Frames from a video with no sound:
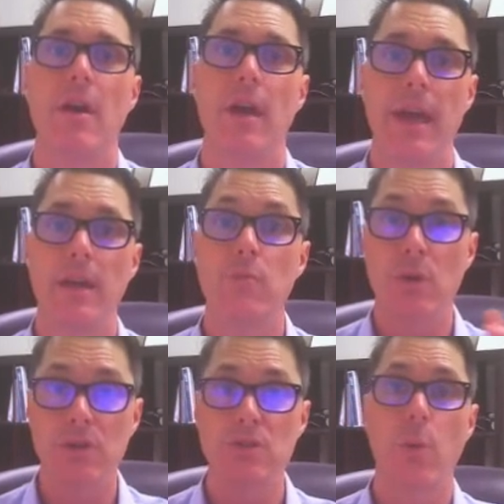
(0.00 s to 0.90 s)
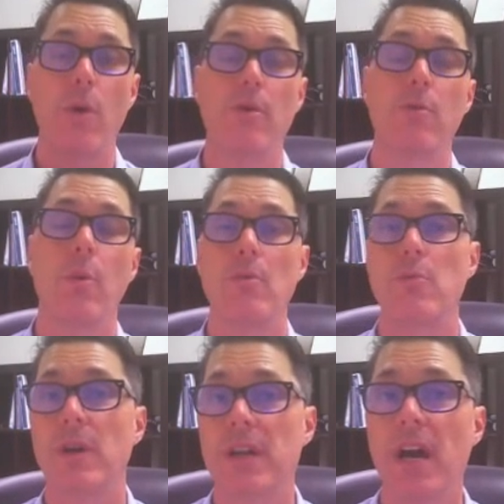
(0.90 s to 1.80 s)
a quote unquote
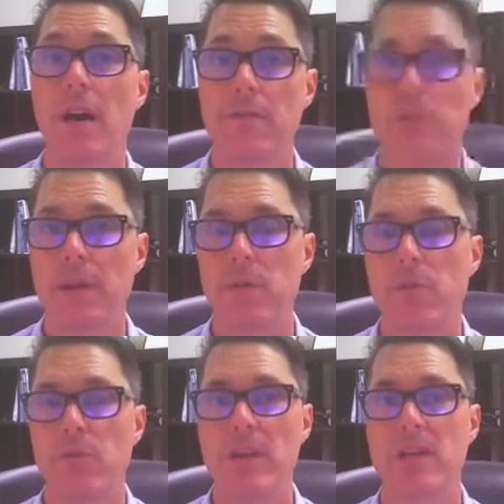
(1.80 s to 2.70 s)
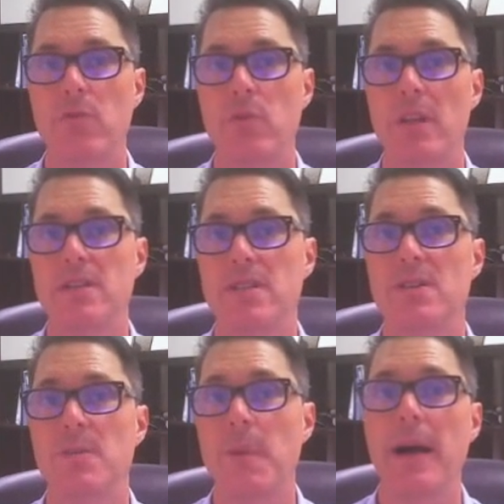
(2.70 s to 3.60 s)
recovery, when we can really start
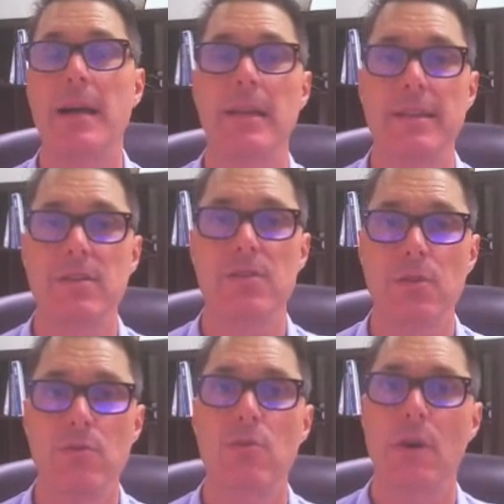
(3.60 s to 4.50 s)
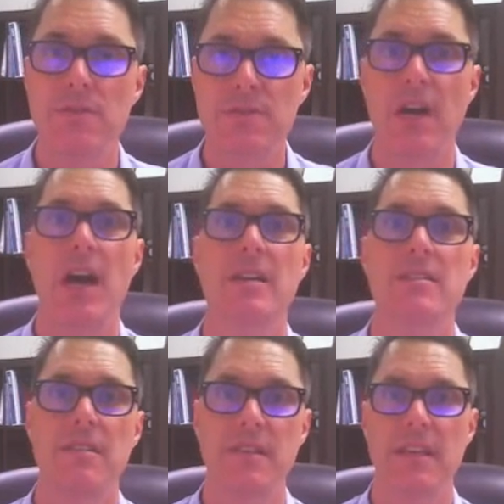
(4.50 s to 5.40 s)
to pile into growth stocks
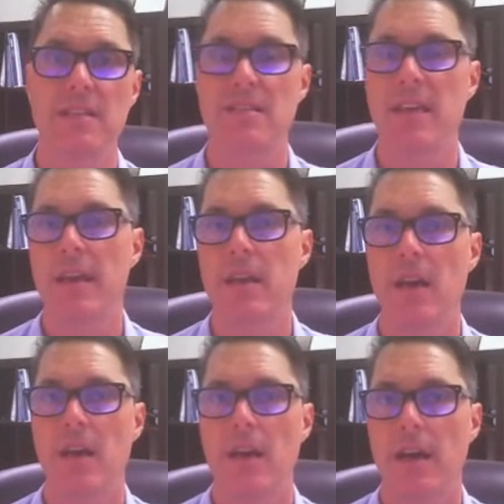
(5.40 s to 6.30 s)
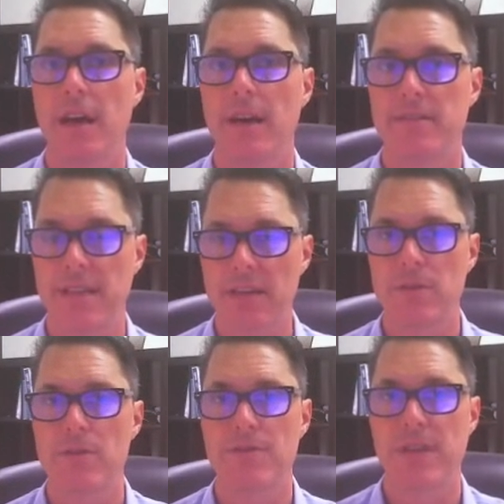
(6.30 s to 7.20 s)
and things that
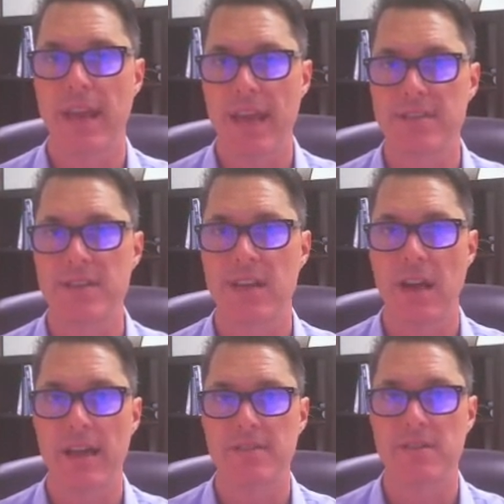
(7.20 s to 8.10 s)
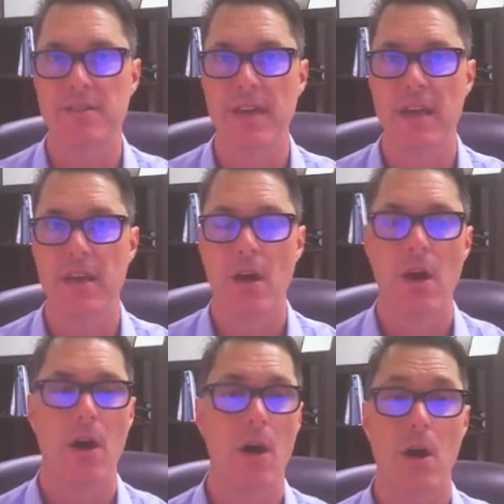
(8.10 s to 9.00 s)
sectors and asset classes that
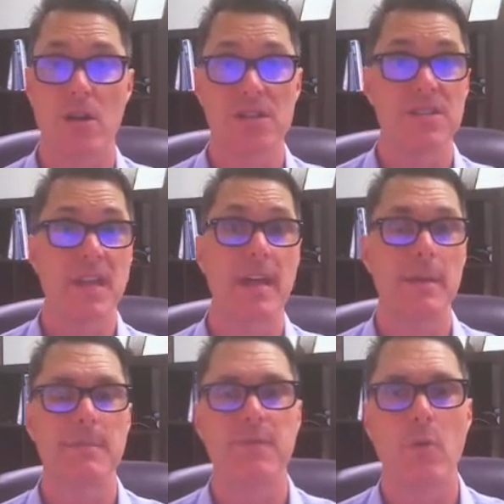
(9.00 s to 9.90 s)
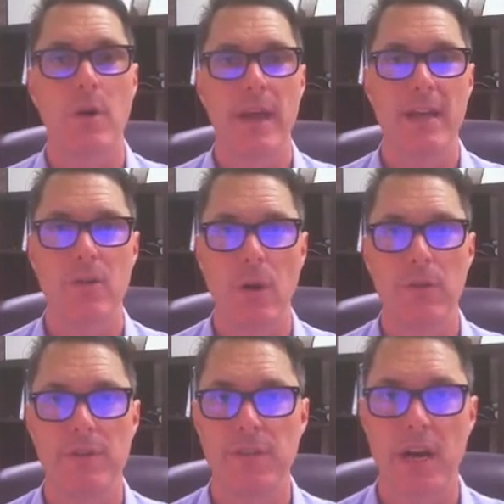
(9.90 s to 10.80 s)
are set up for a
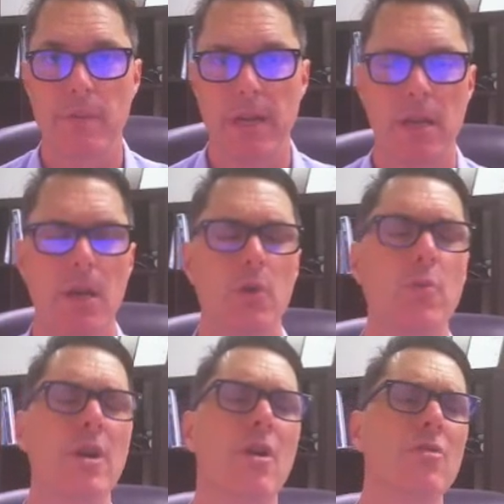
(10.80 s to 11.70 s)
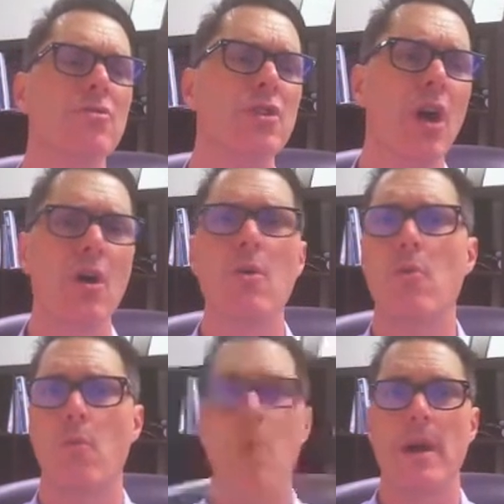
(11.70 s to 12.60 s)
growth environment. We are
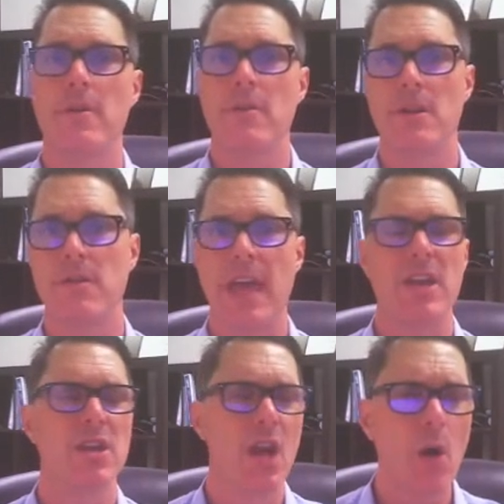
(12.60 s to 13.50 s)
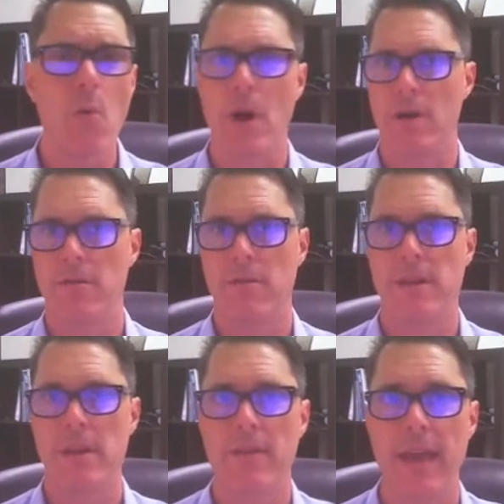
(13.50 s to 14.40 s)
nowhere near
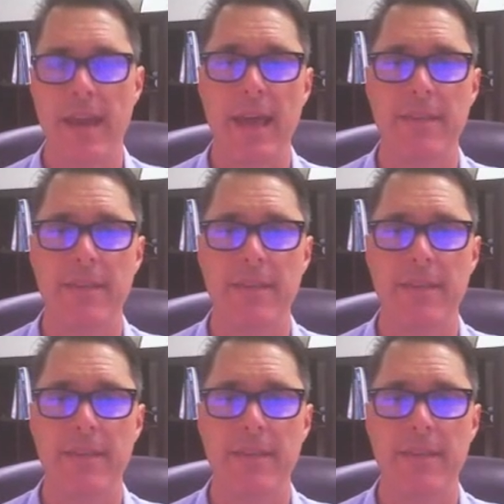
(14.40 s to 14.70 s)
that at the